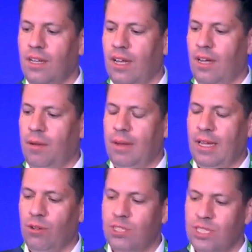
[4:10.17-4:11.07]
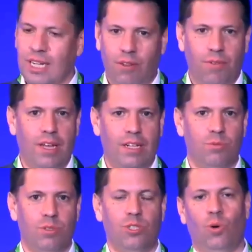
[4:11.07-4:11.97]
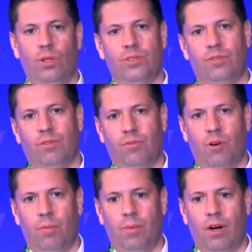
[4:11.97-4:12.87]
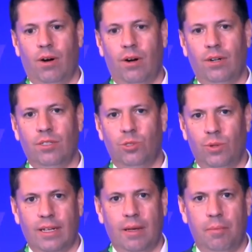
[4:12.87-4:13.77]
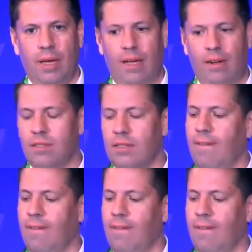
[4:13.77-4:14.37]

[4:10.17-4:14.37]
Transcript: another significant result from our drill campaign,